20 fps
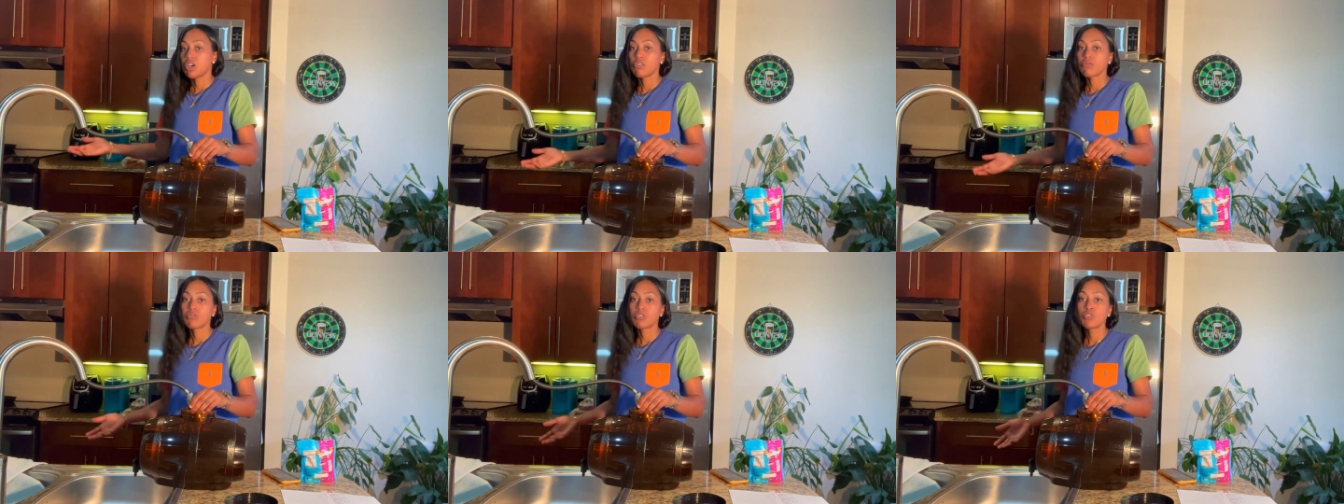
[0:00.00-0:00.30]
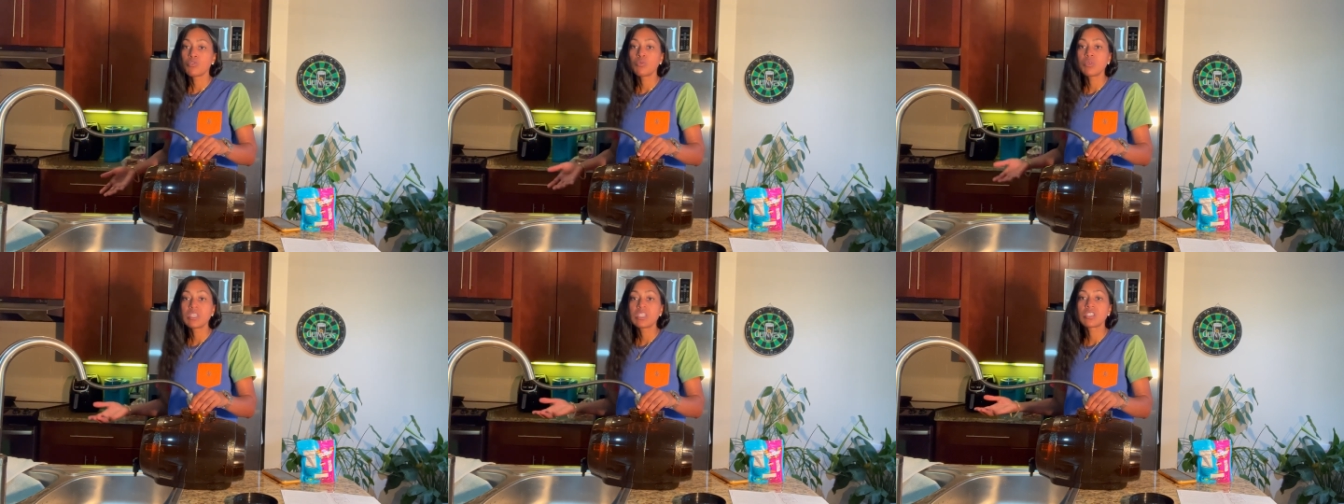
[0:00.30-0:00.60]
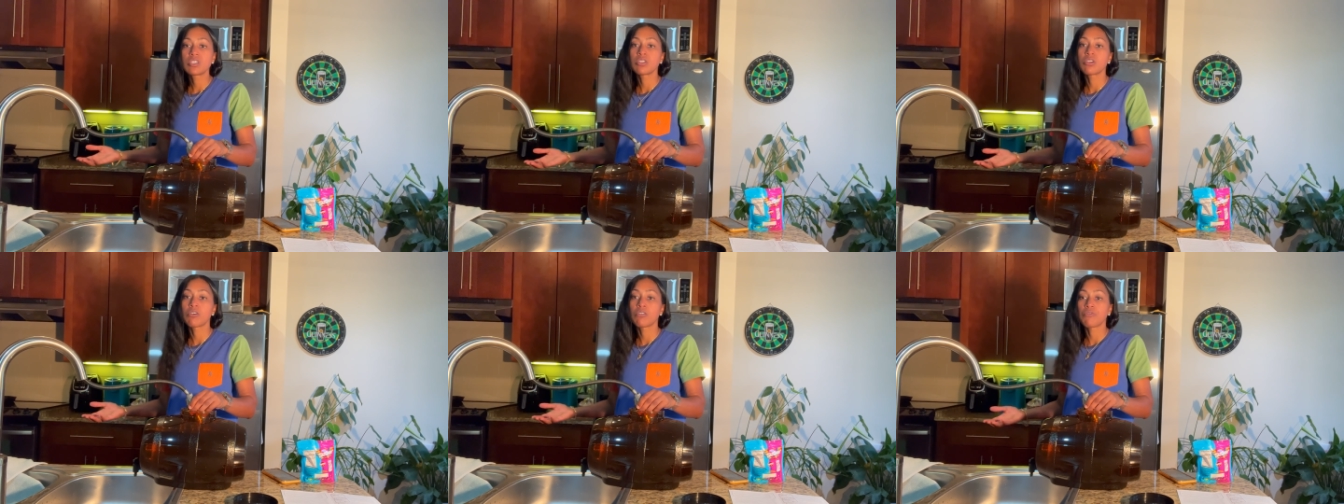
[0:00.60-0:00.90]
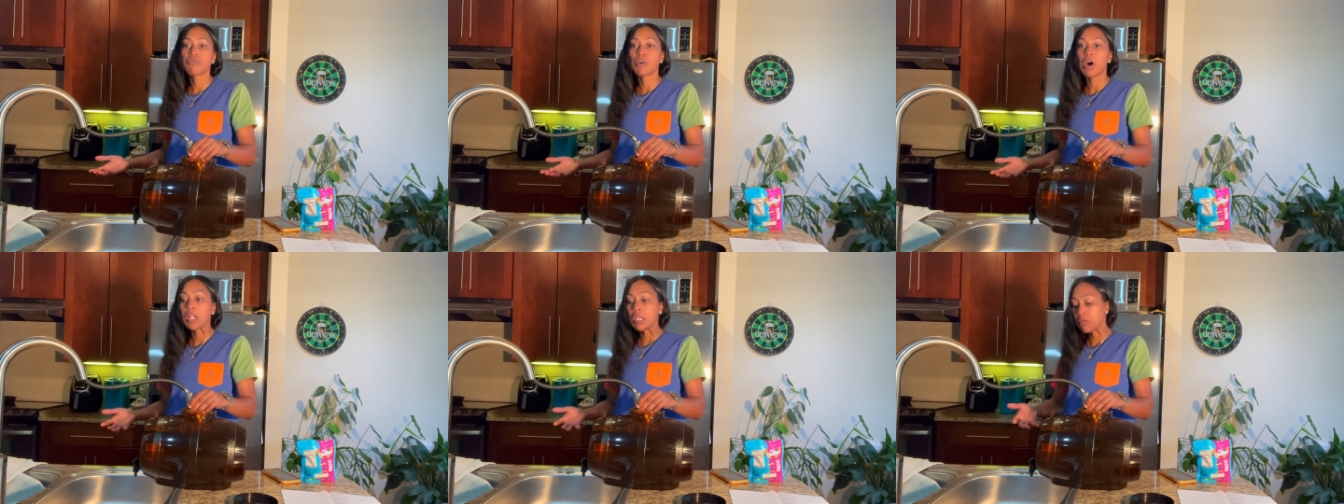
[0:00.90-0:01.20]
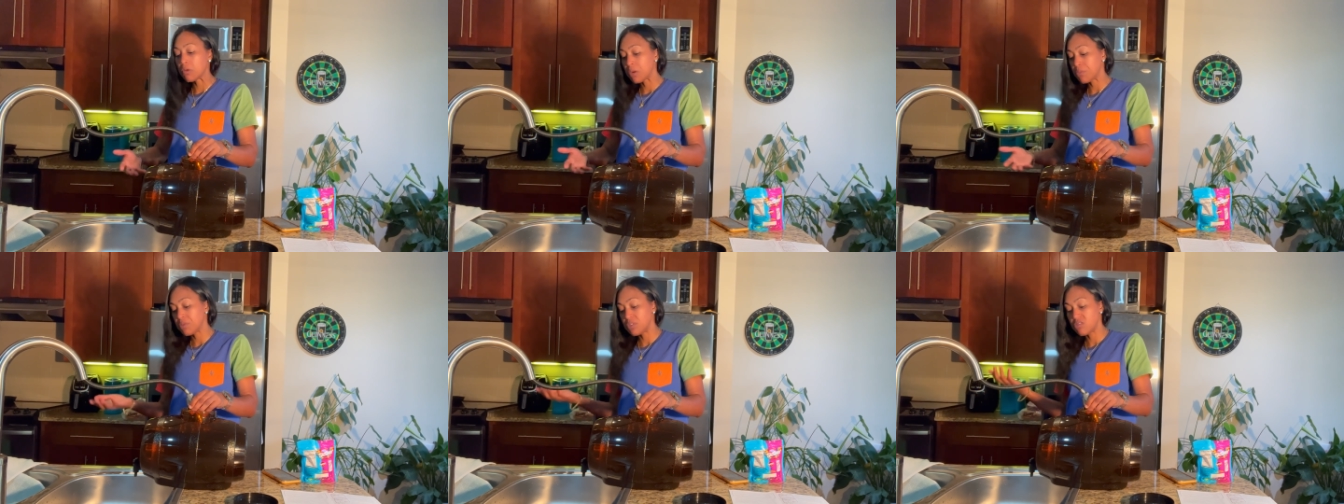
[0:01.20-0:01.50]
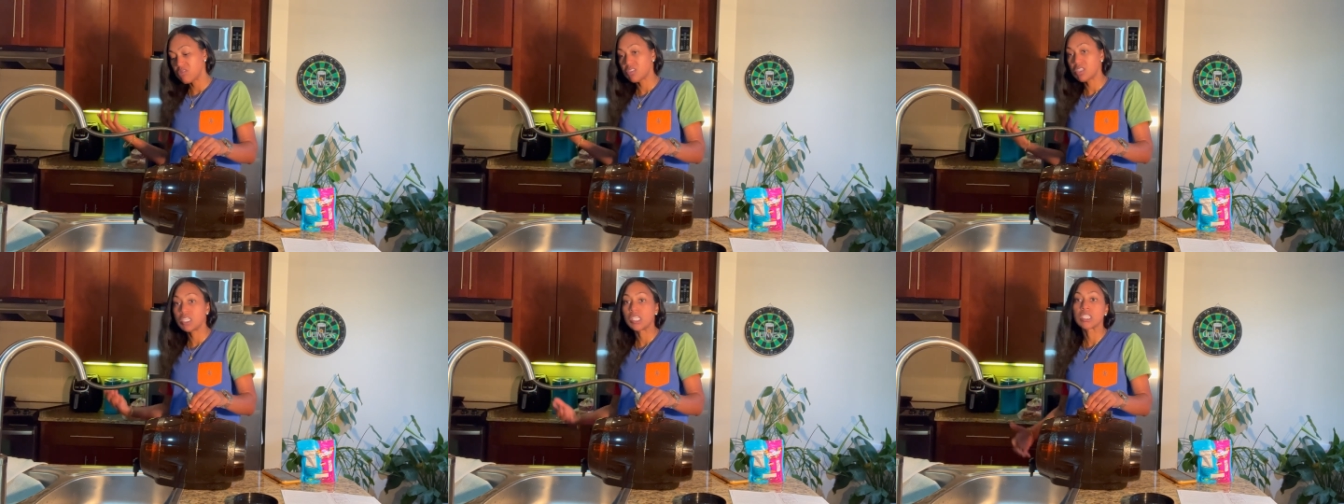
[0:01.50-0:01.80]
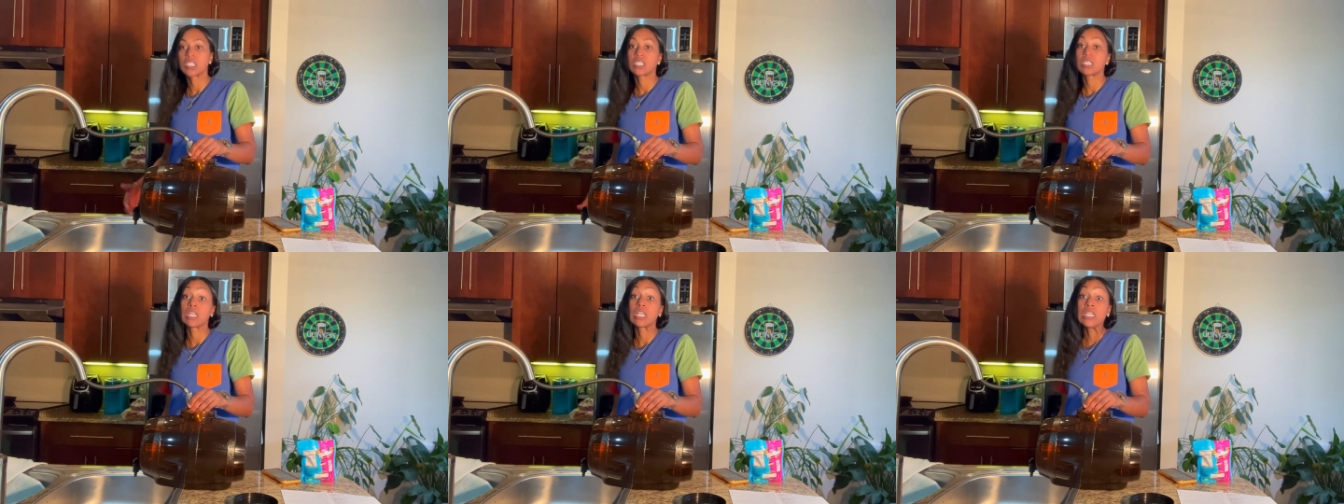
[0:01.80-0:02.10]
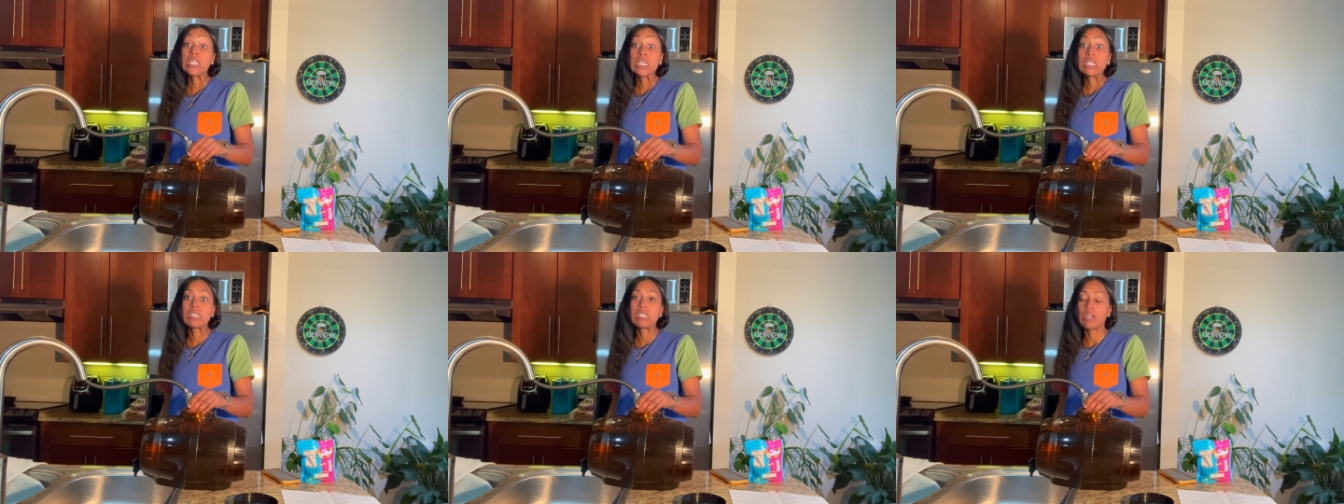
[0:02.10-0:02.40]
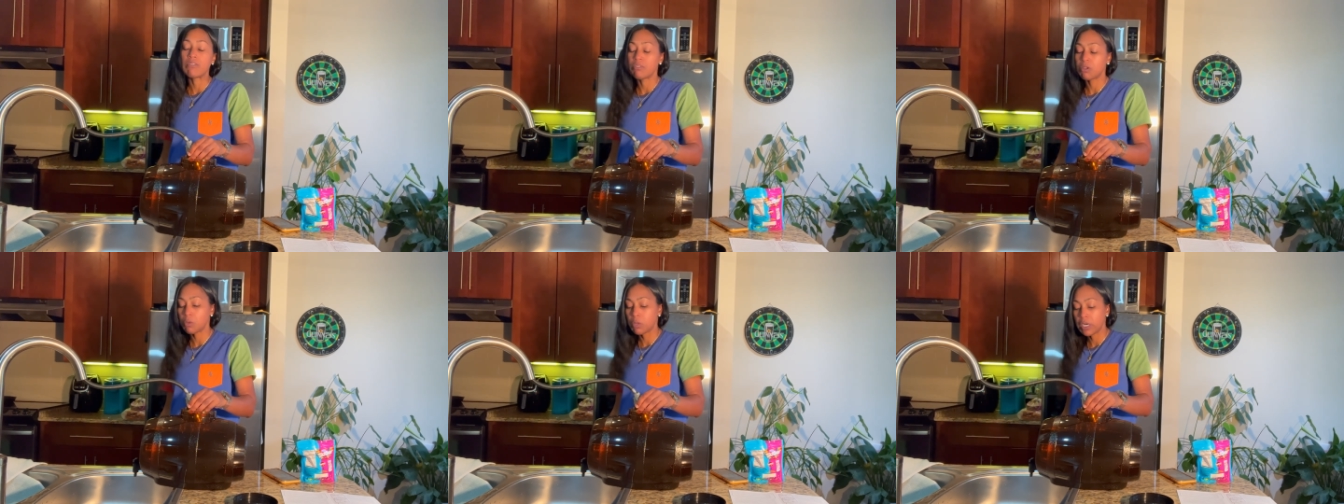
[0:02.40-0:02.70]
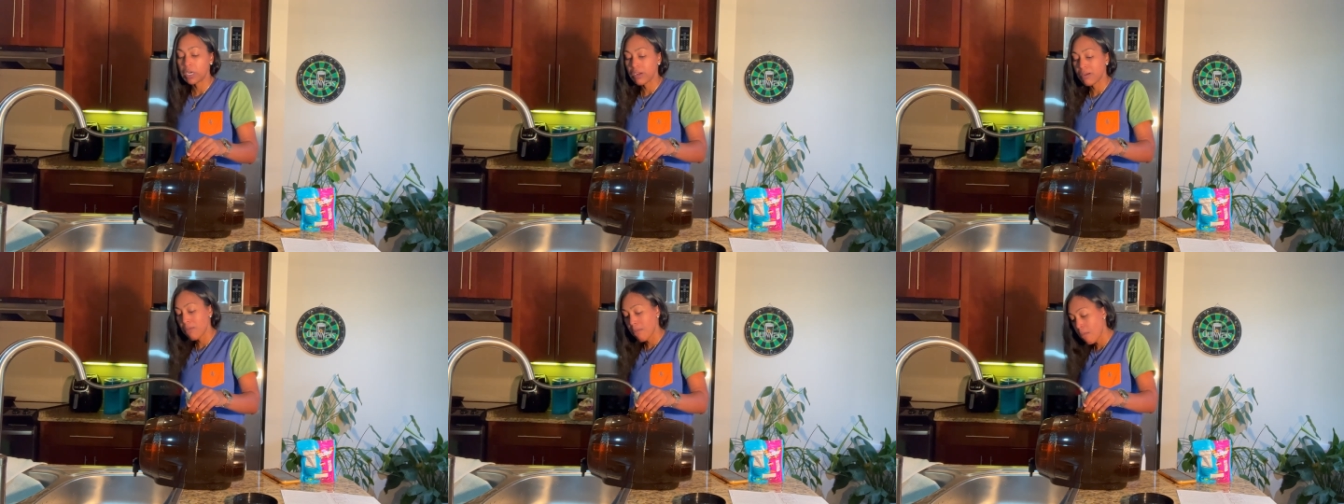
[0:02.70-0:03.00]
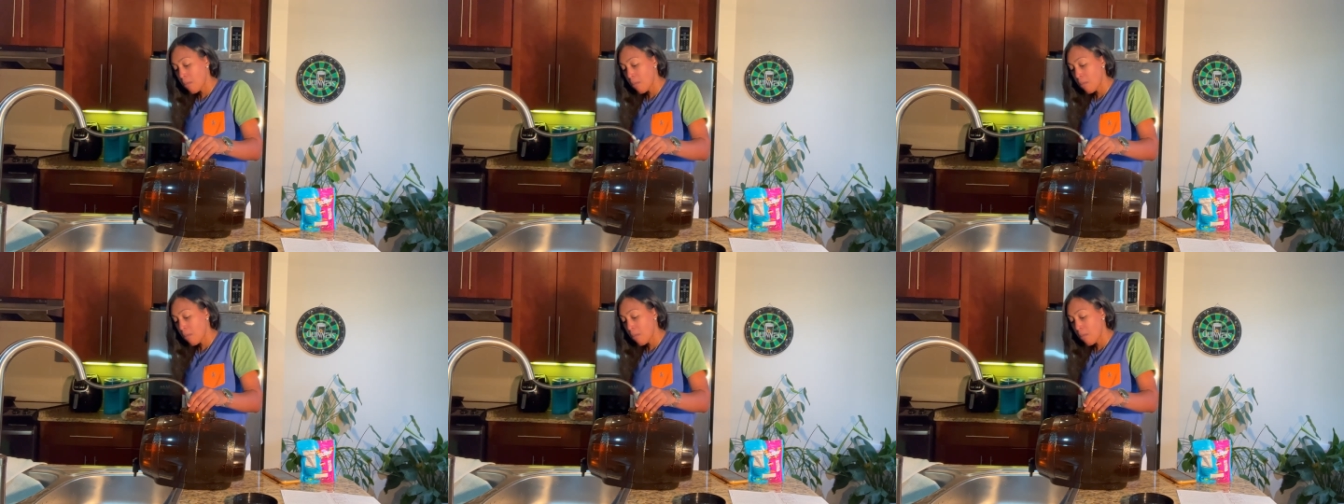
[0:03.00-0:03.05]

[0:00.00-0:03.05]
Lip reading: 2 weeks you go to follow up and you see it's unleaked everywhere.